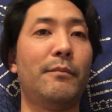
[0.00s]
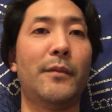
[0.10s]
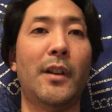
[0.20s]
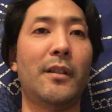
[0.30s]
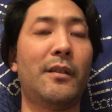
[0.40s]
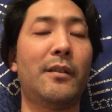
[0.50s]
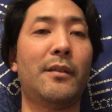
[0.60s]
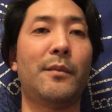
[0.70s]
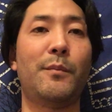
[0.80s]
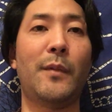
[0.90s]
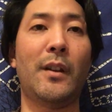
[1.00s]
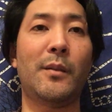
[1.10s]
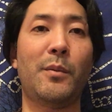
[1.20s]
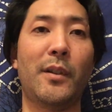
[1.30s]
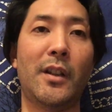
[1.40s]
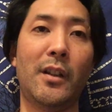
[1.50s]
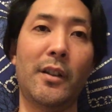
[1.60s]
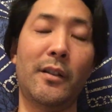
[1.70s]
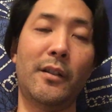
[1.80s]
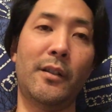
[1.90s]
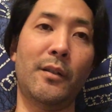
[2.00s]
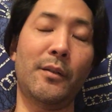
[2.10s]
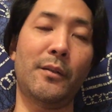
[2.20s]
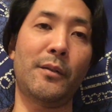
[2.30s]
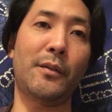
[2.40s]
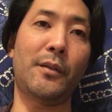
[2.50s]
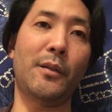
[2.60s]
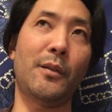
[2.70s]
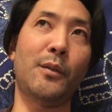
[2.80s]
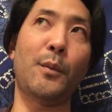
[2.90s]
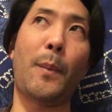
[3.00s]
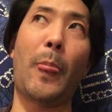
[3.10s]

that's that's pretty clear you know so